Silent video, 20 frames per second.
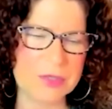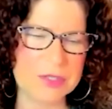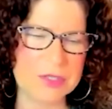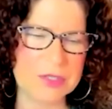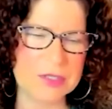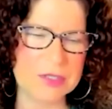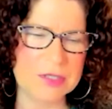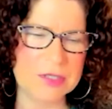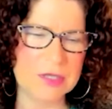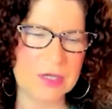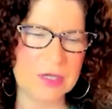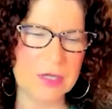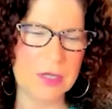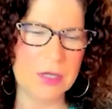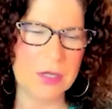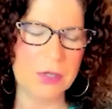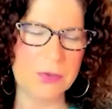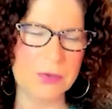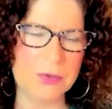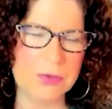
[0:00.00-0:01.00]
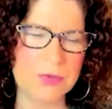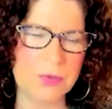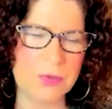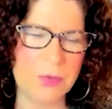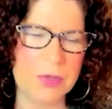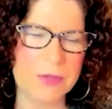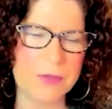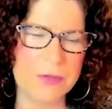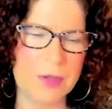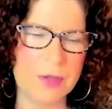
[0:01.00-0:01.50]
just close
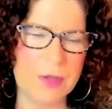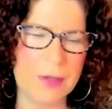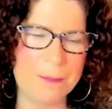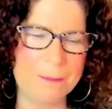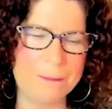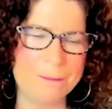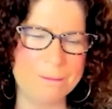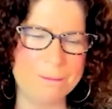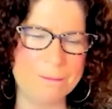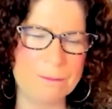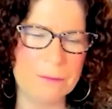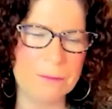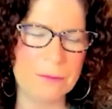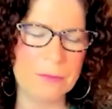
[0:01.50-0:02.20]
with um,